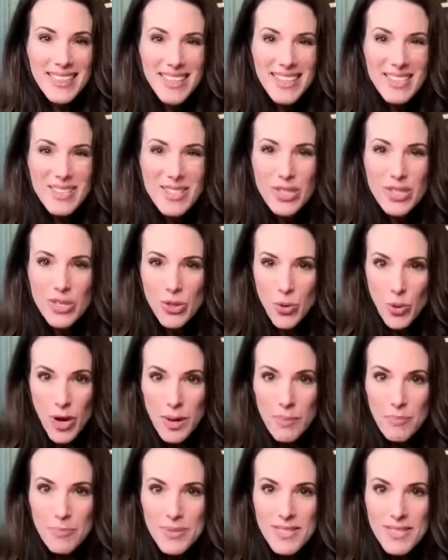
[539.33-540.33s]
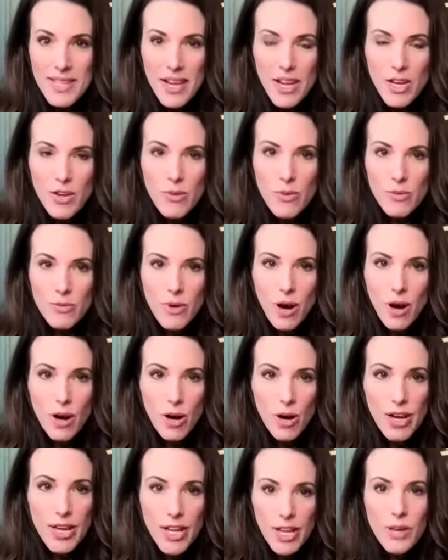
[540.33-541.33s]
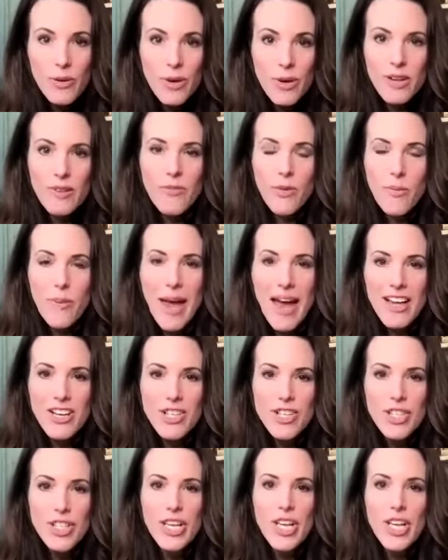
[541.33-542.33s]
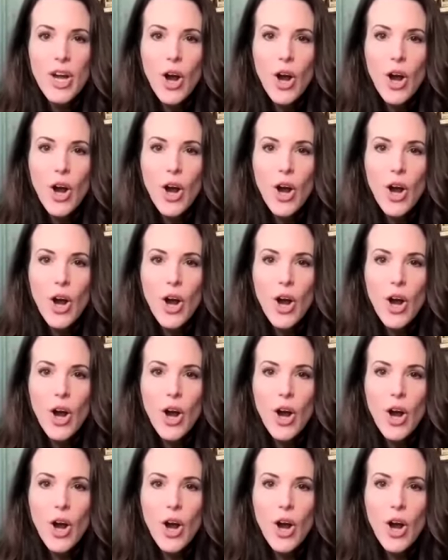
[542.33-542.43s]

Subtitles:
these scripts that you are hearing from Ashley